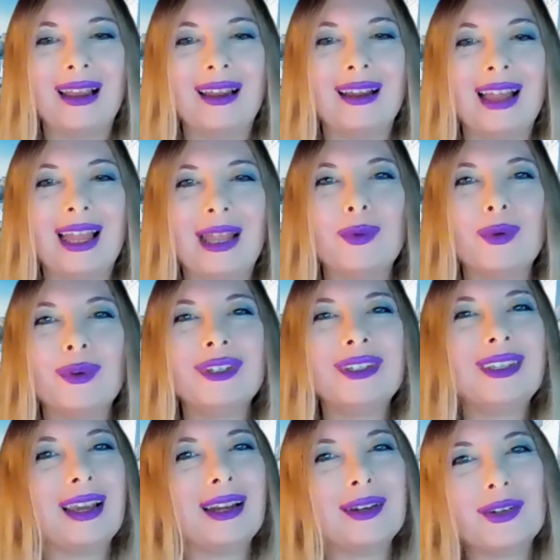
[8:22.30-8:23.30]
I
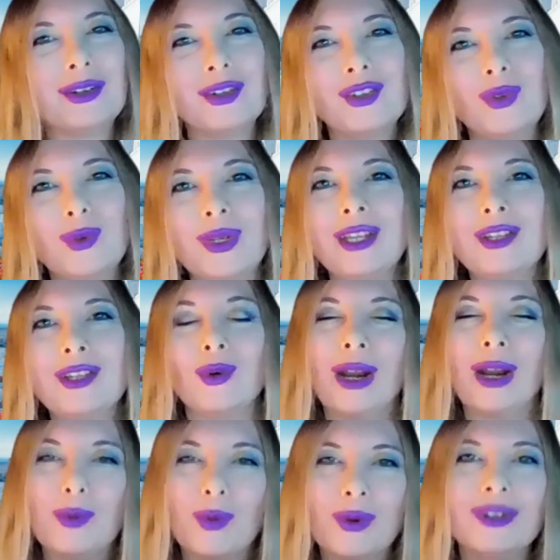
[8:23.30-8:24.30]
want younger students,
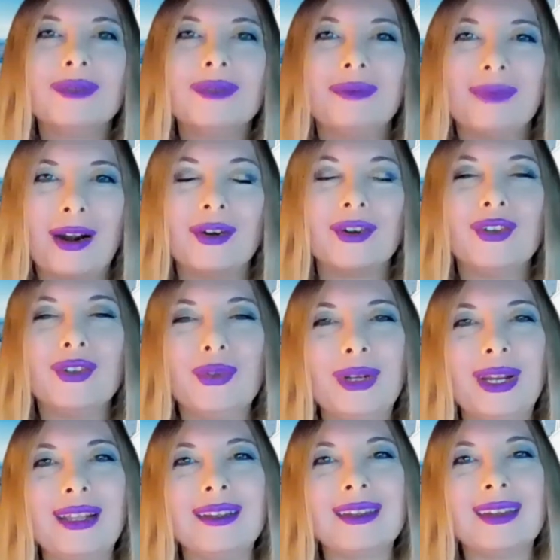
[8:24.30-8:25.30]
or I want our
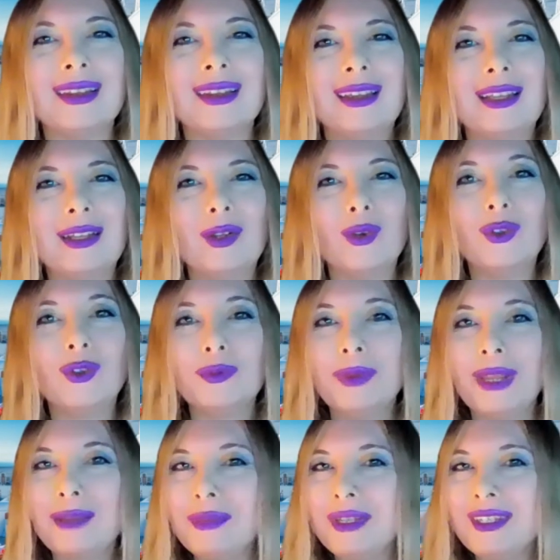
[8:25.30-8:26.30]
students not to
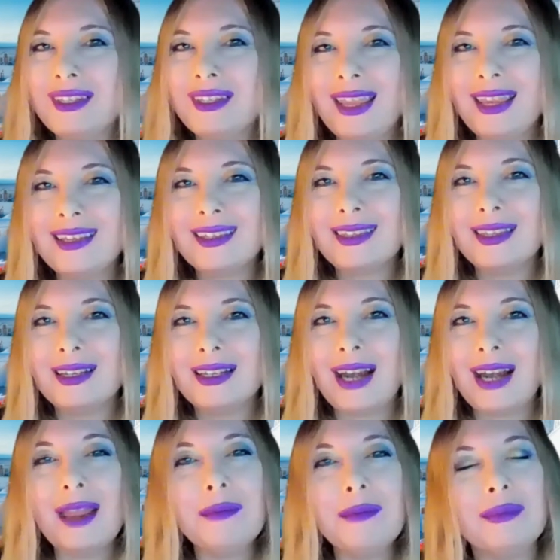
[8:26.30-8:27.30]
make mistakes
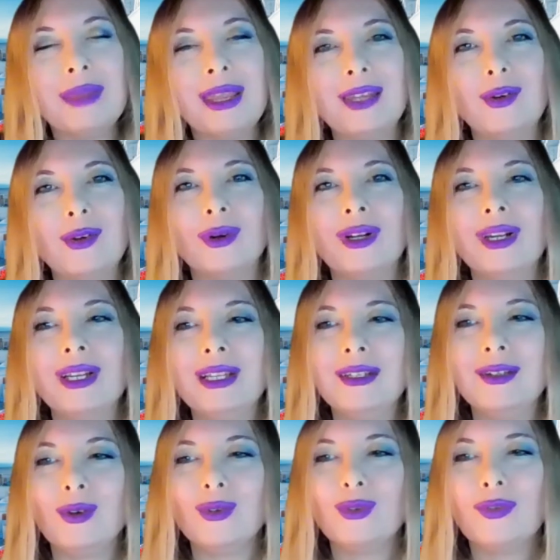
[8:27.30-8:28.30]
that I made, or
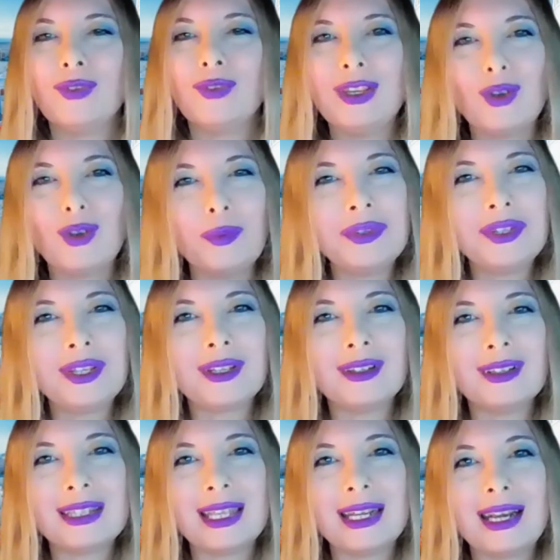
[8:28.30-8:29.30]
not to face
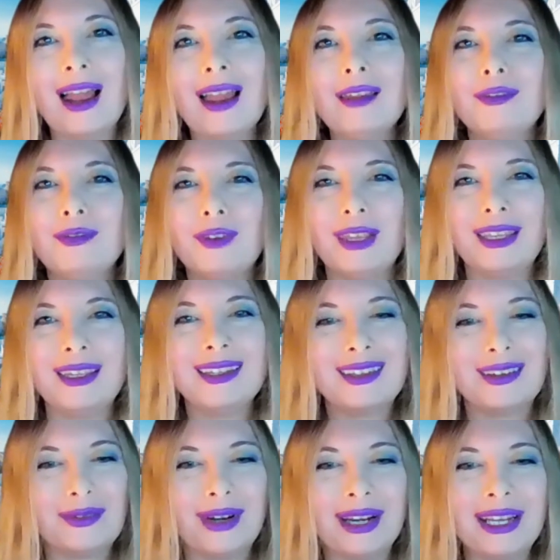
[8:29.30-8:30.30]
obstacles that I
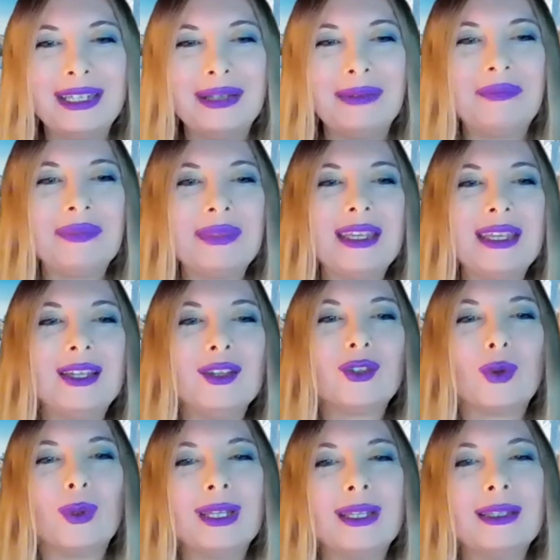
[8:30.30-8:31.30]
face, right?
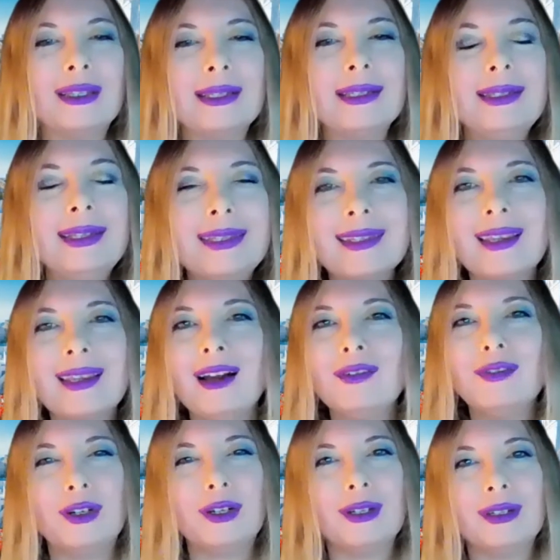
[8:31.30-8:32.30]
So
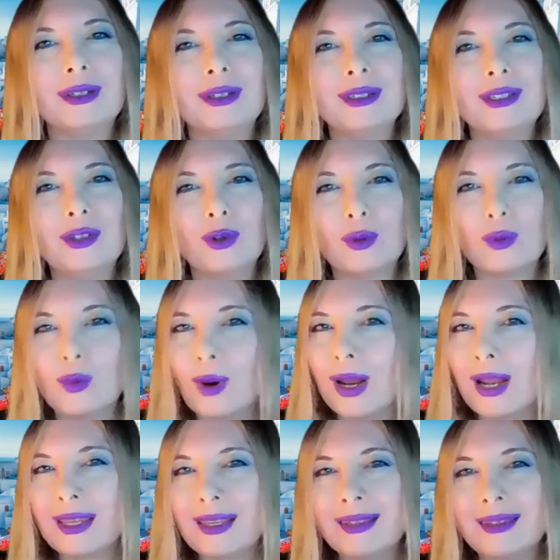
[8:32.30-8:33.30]
discover your
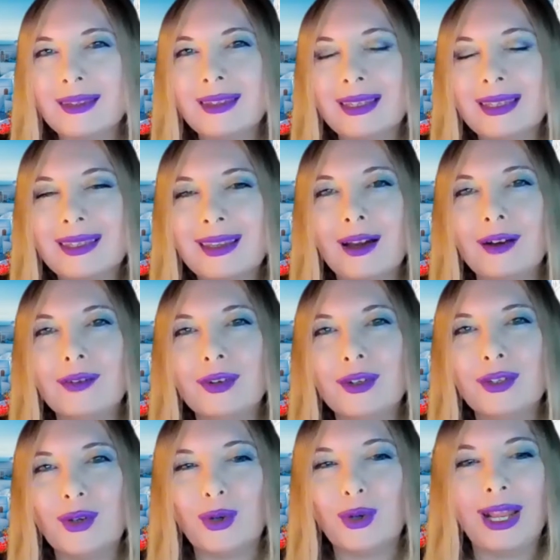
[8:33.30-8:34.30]
whys,
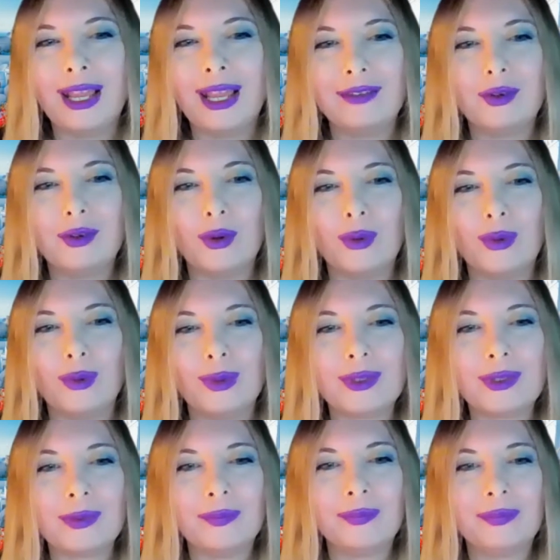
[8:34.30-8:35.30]
discover your life
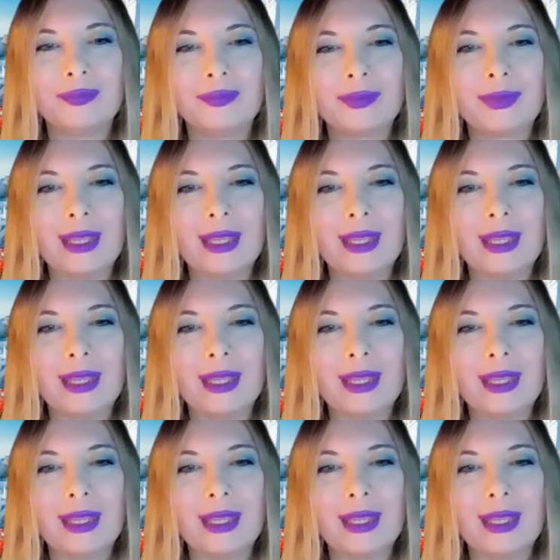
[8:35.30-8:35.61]
goals.